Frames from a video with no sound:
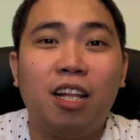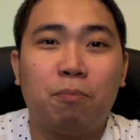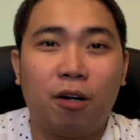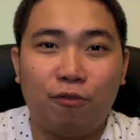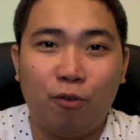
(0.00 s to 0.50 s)

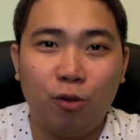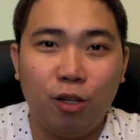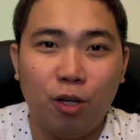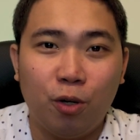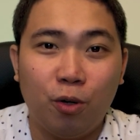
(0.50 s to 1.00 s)

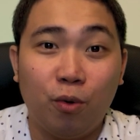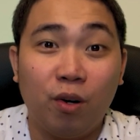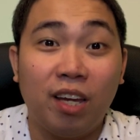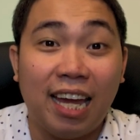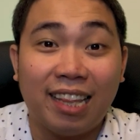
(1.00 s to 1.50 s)
portfolio
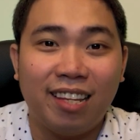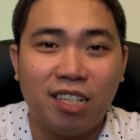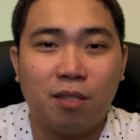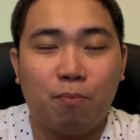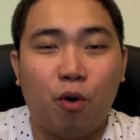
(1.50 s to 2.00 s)
at
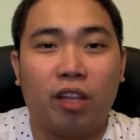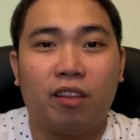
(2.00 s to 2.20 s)
this point.